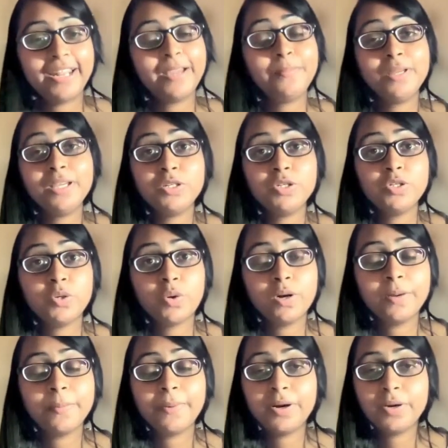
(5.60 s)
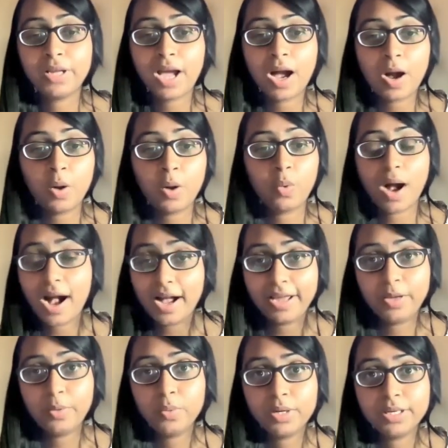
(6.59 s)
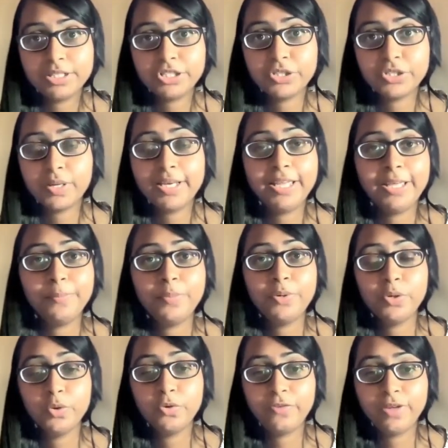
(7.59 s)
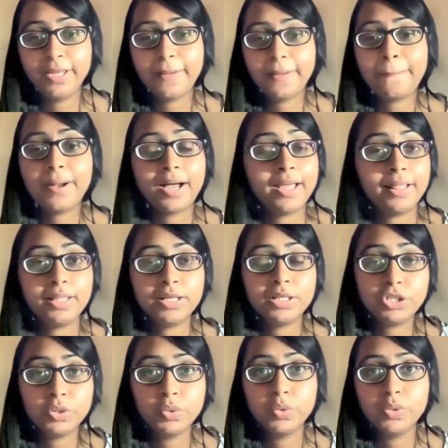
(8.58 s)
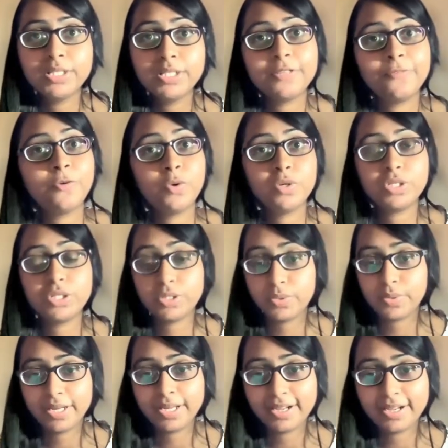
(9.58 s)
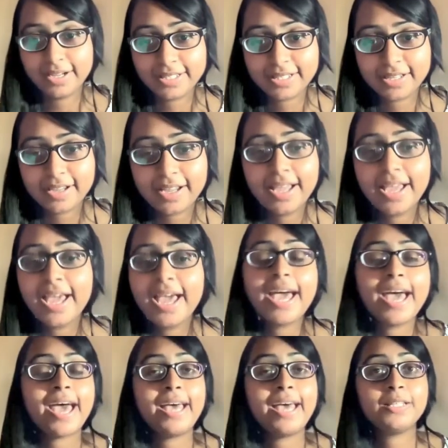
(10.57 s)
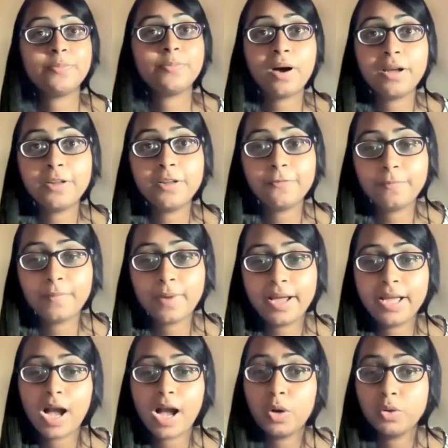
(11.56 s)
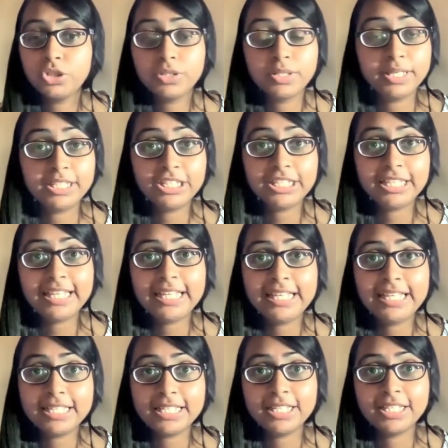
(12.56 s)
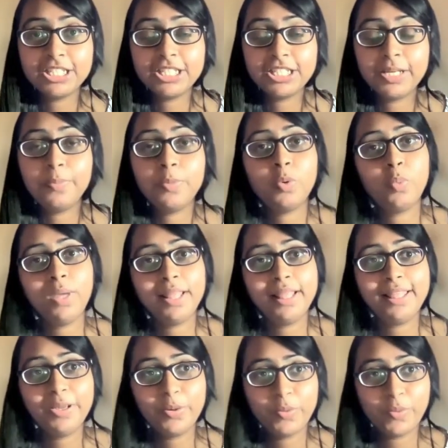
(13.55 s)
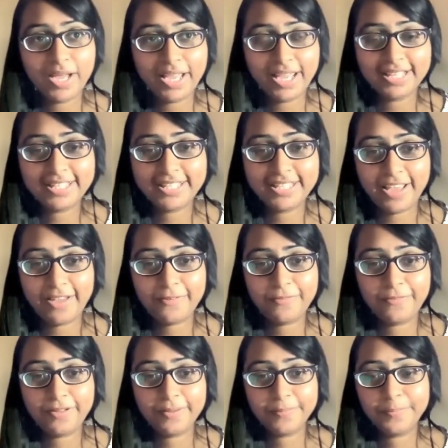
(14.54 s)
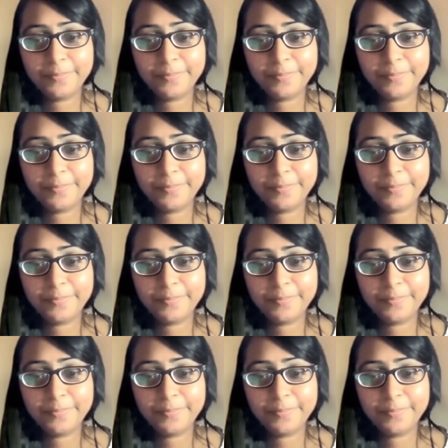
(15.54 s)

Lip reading: and I'm here to talk about how I worked on improving Python tools for Suricata as part of my Outreachy internship with the OISF.